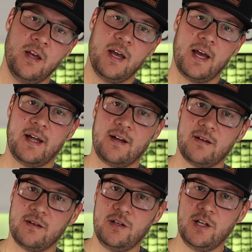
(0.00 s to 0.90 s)
and
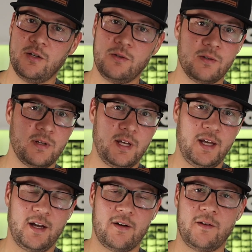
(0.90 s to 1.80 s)
new
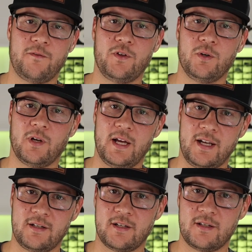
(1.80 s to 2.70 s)
air and fuel
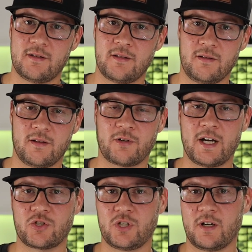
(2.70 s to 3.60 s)
enters the
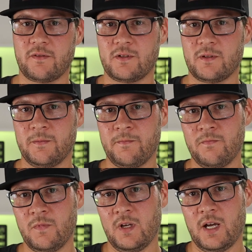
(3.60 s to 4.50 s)
crankshaft.
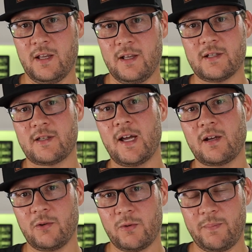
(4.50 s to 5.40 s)
And then the
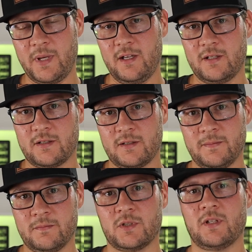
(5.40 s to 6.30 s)
cycle repeats.
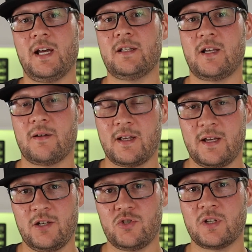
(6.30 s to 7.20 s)
So that's how that
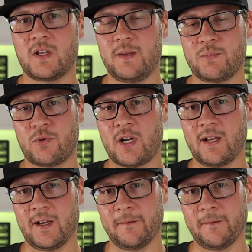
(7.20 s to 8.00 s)
engine keeps running.